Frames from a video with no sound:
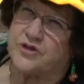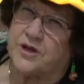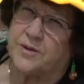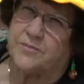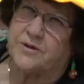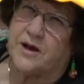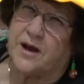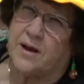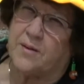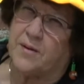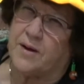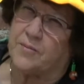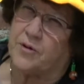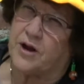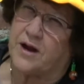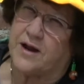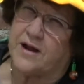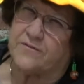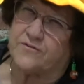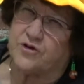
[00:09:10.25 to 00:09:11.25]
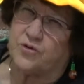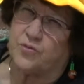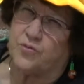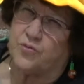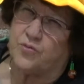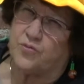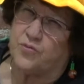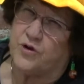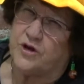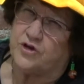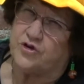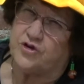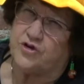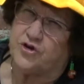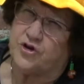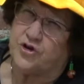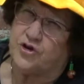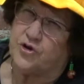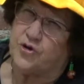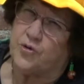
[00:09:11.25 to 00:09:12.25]
Sometime I'm going to have to read
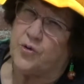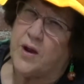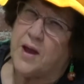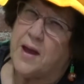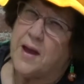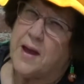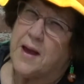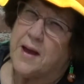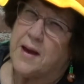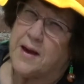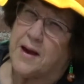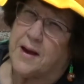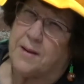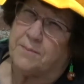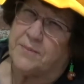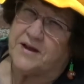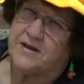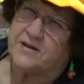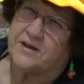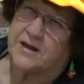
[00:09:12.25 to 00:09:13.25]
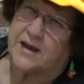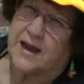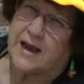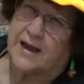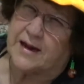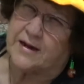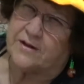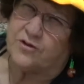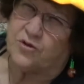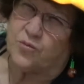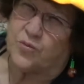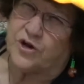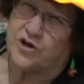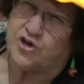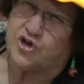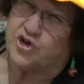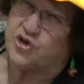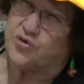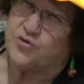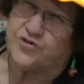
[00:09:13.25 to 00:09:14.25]
to you uh, Pete the Cat and the
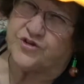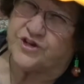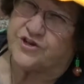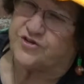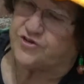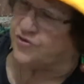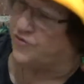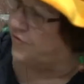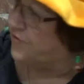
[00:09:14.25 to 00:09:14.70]
Red Shoes. It's so